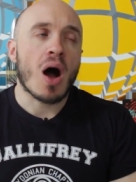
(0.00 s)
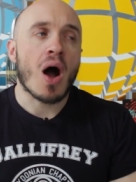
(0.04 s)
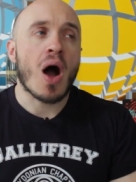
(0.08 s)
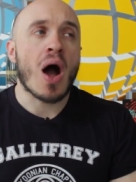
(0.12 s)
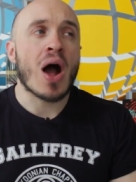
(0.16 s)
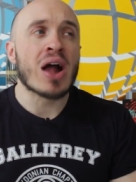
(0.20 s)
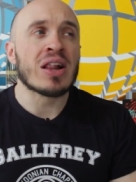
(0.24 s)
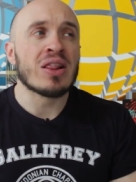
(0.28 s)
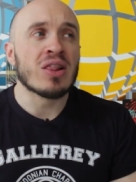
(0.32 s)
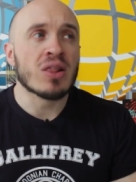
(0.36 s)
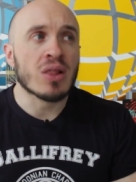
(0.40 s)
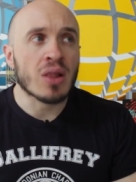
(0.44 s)

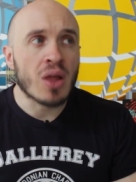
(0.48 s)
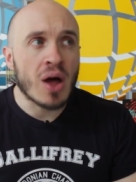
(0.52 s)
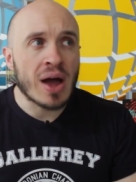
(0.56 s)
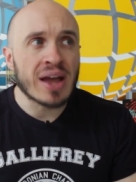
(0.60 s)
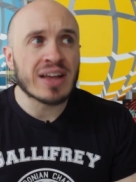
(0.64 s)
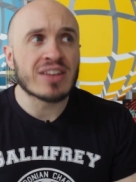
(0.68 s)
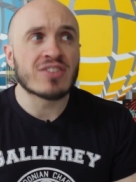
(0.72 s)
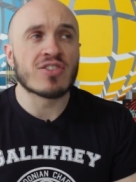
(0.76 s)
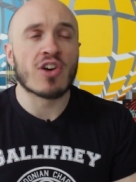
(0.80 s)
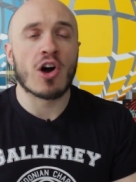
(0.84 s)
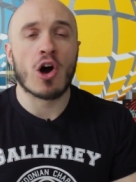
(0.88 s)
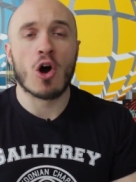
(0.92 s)
I
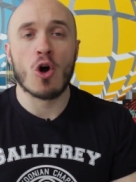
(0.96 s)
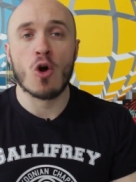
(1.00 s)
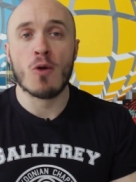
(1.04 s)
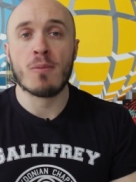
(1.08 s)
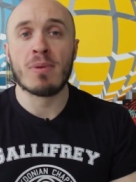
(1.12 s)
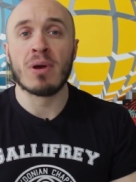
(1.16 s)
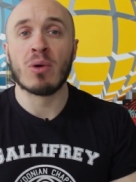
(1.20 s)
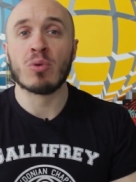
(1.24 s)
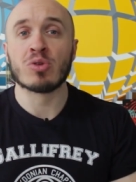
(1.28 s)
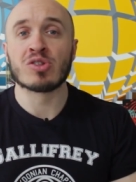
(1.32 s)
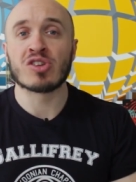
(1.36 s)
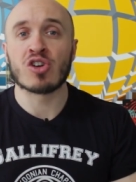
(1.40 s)
like to
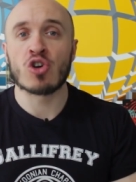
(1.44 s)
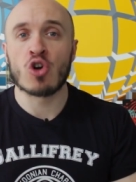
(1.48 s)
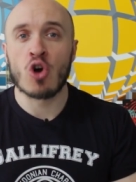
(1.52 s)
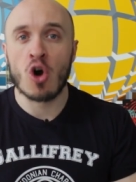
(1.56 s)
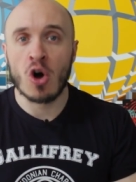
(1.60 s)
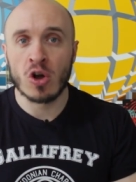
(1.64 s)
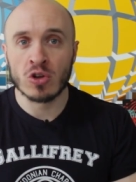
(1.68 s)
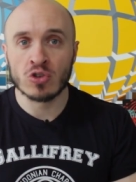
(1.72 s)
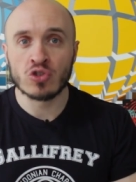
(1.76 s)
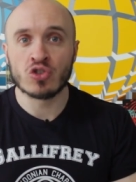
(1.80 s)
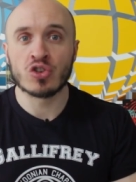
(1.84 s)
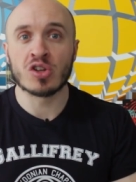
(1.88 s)
hope it was a
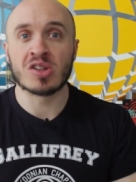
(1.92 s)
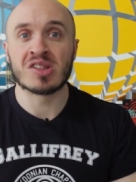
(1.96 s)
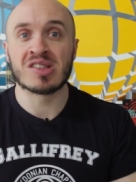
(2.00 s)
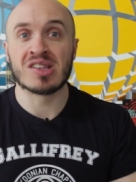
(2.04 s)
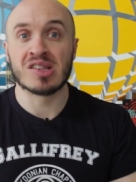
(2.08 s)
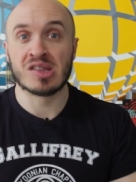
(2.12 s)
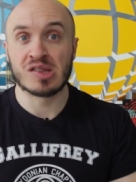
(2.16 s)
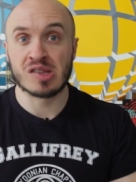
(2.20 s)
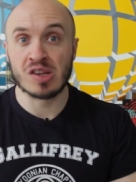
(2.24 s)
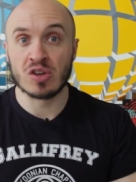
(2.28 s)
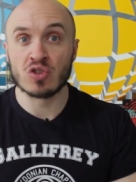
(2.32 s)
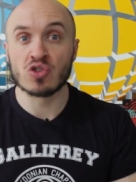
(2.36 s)
conscious
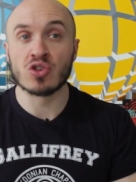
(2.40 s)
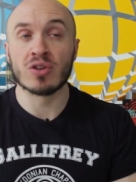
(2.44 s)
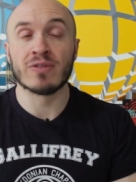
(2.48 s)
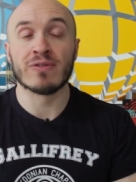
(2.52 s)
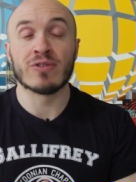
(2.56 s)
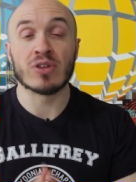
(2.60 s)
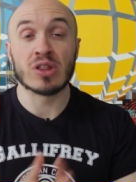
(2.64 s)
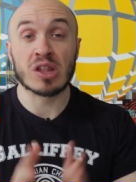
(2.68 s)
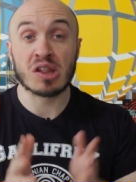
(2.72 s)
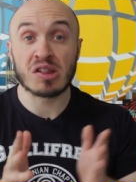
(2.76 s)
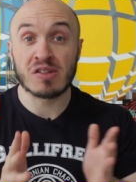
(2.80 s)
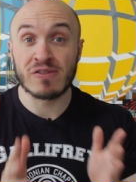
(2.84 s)

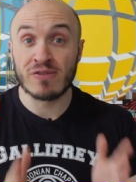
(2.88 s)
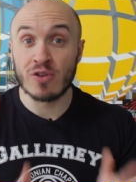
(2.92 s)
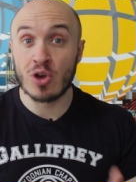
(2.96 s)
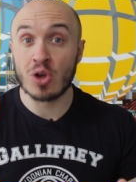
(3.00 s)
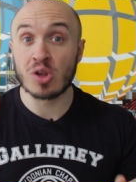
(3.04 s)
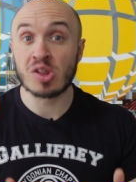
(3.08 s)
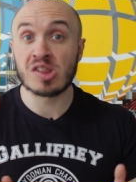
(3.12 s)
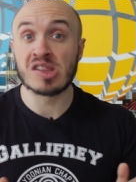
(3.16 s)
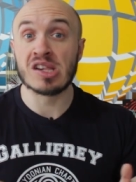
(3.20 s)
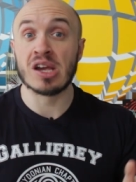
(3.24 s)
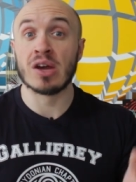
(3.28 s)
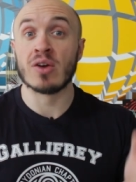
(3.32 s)
decision for this
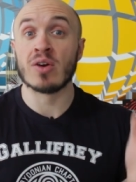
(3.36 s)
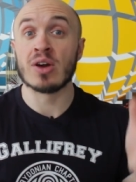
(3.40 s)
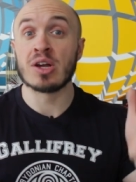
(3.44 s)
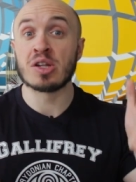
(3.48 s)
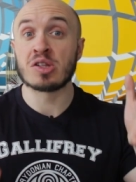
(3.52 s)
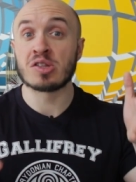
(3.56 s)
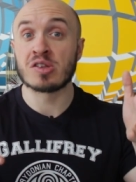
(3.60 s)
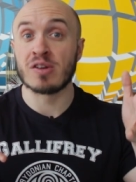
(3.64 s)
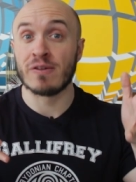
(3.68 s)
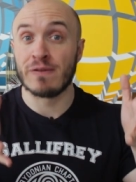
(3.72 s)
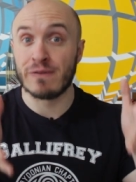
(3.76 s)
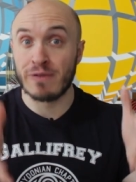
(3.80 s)
first
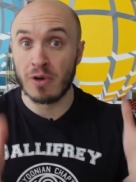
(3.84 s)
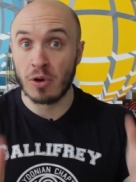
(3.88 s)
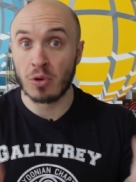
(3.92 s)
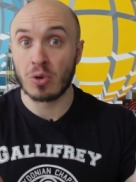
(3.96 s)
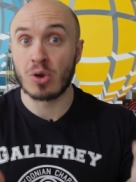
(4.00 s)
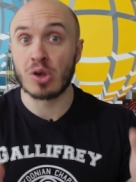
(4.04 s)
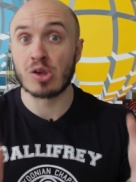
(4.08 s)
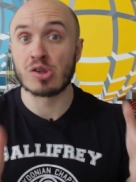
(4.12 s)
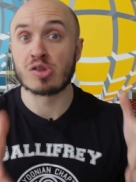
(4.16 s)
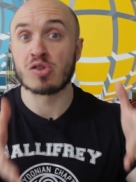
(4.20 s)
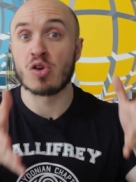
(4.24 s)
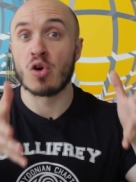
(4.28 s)
series to
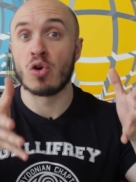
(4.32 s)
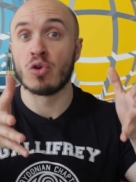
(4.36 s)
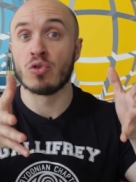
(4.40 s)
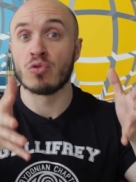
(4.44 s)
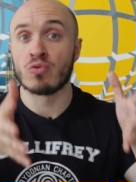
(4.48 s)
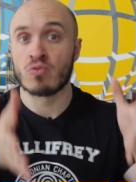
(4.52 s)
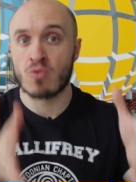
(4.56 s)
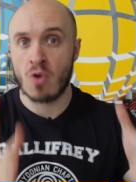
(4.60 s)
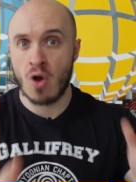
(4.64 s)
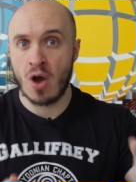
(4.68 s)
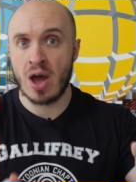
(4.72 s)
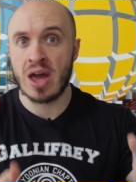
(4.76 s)
focus
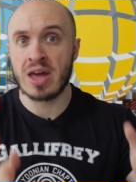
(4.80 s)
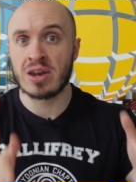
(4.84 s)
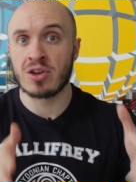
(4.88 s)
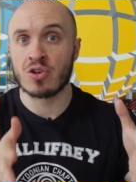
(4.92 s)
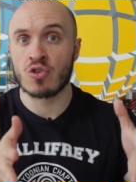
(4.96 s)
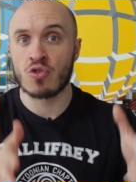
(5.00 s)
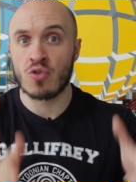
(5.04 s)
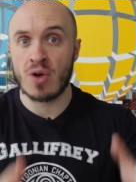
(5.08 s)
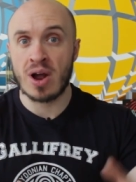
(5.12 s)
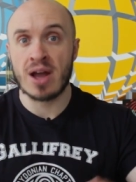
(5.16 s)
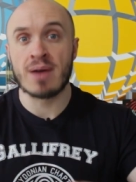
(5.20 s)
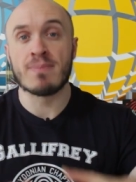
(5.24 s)
on Ryan
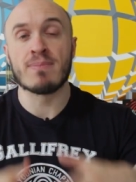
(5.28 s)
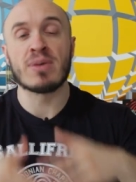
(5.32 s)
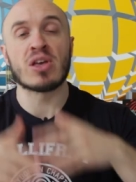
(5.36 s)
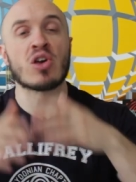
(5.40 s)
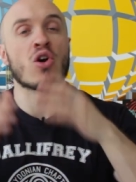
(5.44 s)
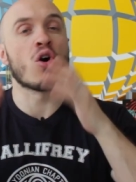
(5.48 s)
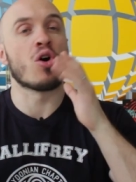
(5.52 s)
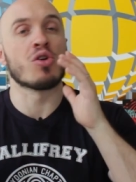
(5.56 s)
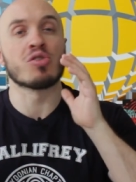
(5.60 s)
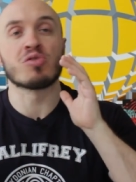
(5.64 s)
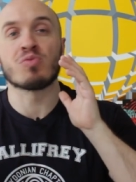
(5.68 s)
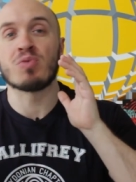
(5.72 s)
and Graham,
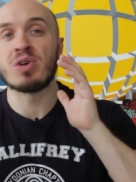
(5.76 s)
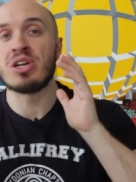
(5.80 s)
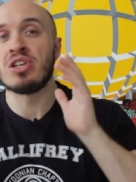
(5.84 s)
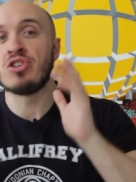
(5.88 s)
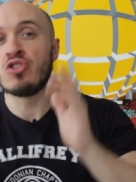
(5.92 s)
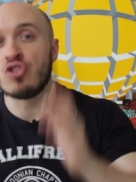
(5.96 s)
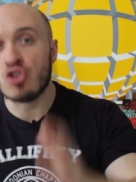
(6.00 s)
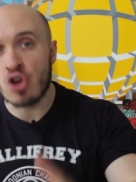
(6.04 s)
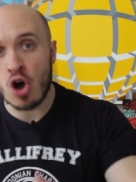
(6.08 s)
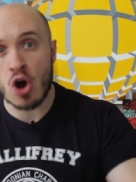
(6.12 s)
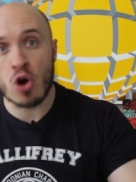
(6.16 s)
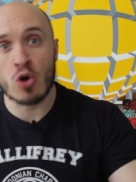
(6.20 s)
because we
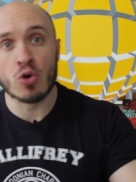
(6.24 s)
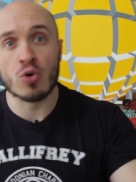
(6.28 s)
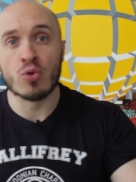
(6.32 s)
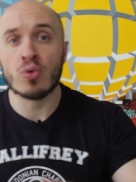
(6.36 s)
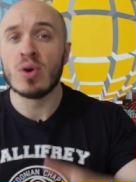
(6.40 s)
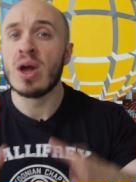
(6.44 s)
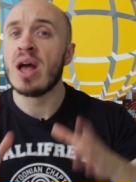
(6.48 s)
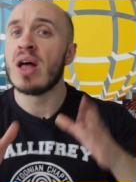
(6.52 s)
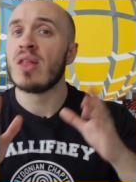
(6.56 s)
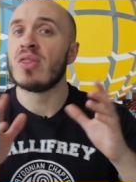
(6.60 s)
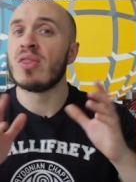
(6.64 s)
know